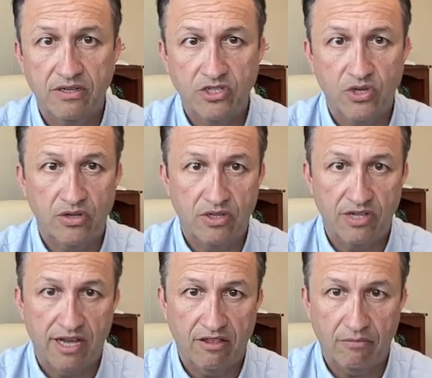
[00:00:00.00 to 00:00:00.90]
show you the
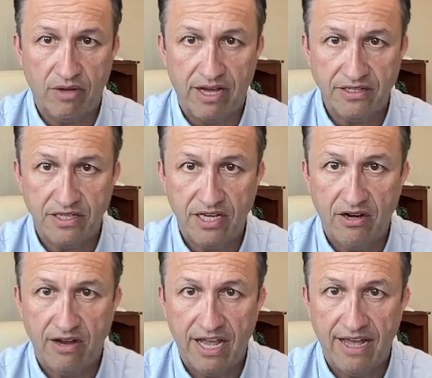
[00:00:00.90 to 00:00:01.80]
dialog box. And here
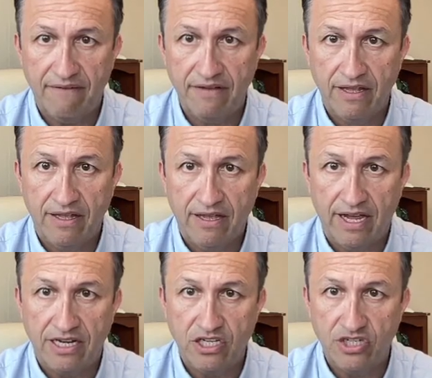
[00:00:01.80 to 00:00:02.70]
I have, I
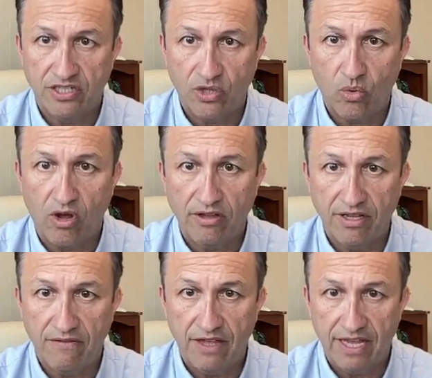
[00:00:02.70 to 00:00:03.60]
can adjust the quality
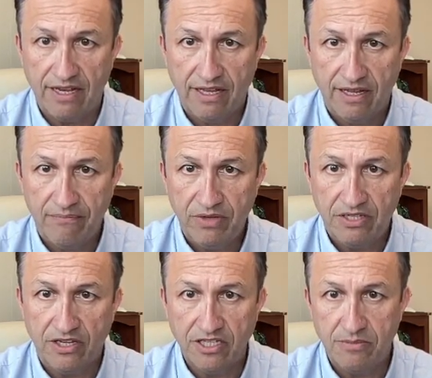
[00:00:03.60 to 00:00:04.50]
of it. It
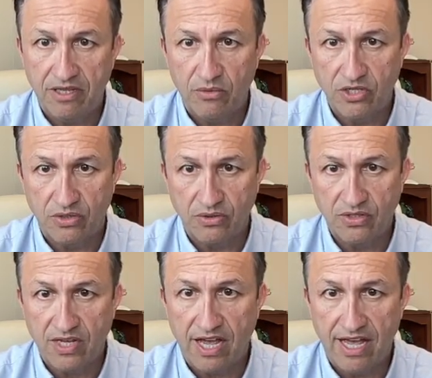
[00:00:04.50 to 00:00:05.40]
tells me the original
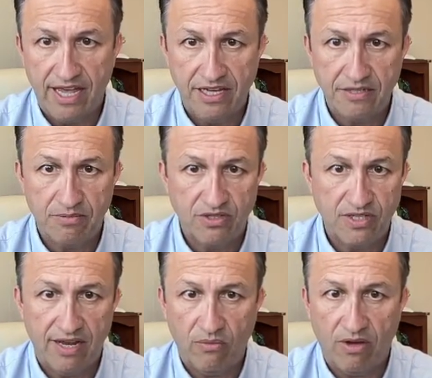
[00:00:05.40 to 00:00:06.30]
size,
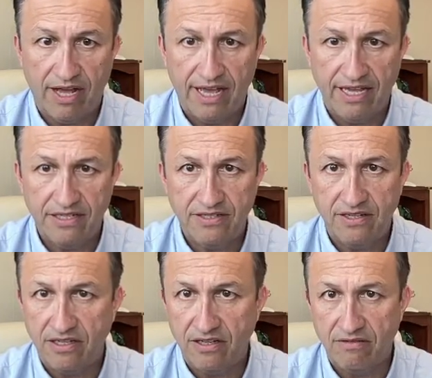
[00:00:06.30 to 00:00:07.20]
percent-wise. You
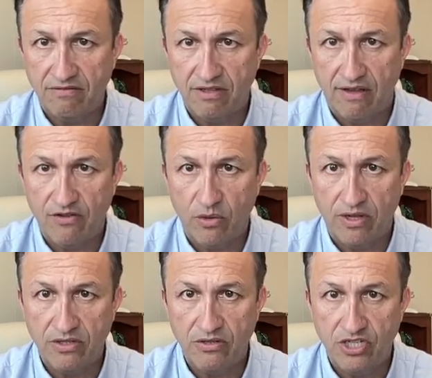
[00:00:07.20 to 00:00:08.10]
can, if you don't
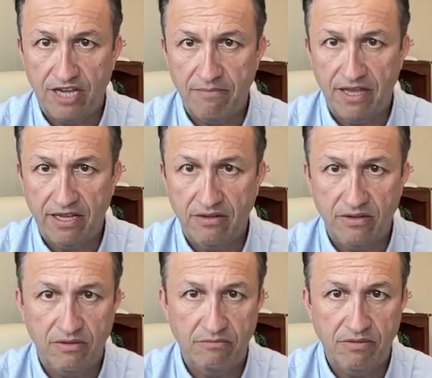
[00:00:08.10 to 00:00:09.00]
want to do JPEG, you can
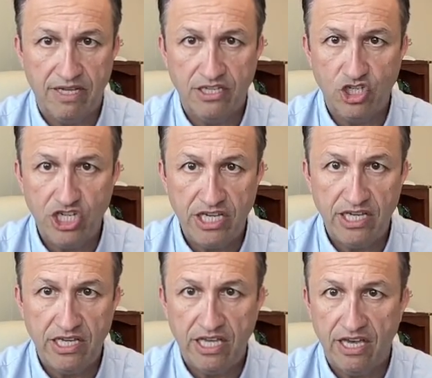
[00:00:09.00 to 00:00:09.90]
do P N
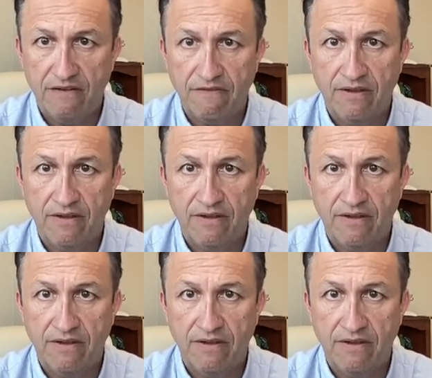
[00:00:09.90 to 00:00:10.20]
G, GIF,